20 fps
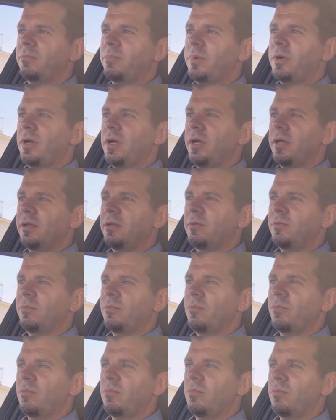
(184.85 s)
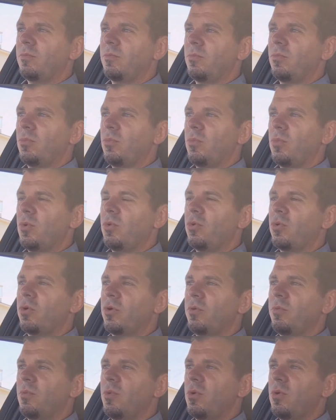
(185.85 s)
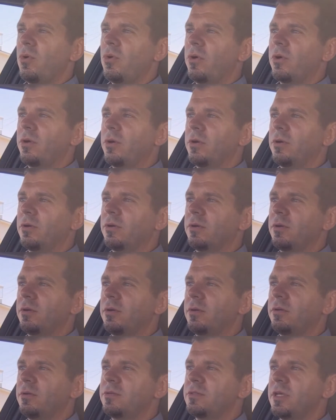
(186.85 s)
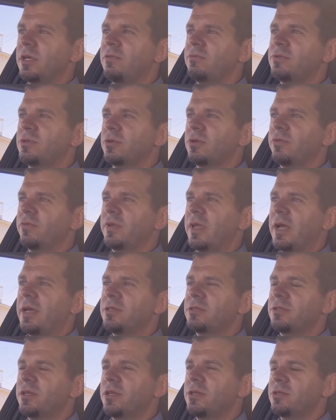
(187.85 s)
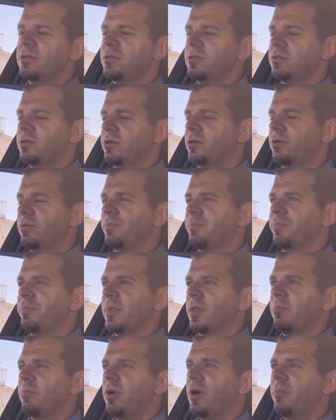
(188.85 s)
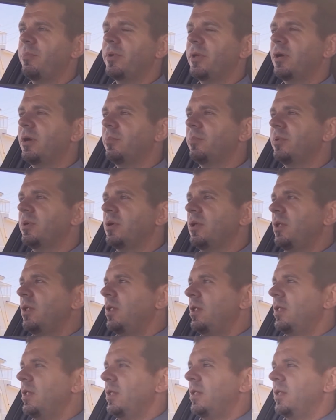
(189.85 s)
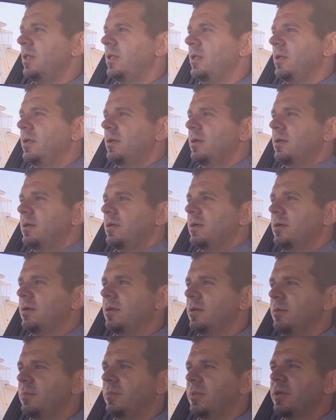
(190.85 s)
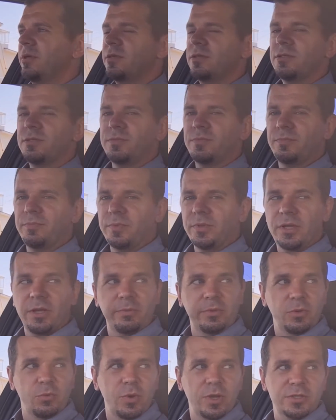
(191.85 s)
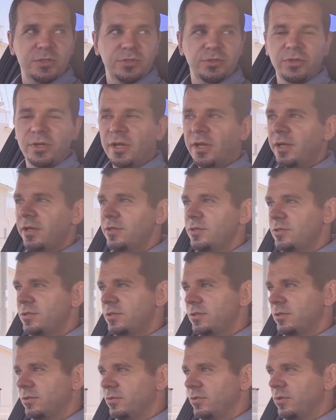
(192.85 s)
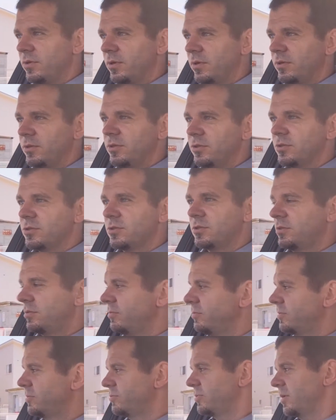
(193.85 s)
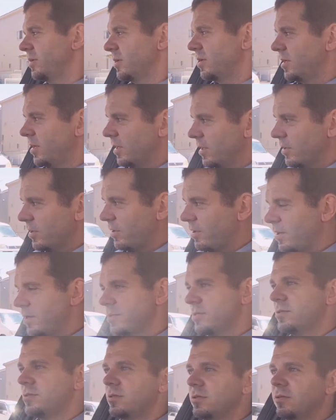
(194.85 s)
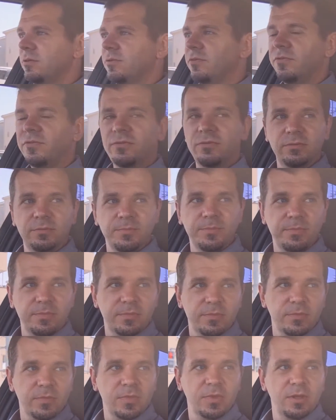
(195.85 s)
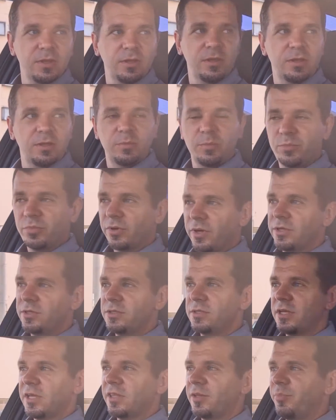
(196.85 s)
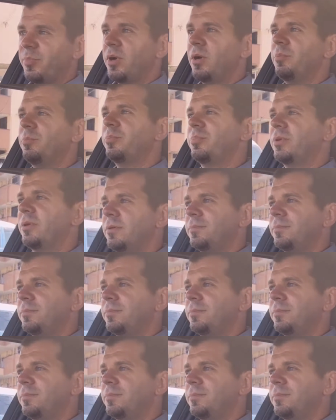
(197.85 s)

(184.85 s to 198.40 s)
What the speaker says: but more and more self-serve gas stations are popping up. I guess it's becoming westernized, or just trying to cut costs of prices at the pump.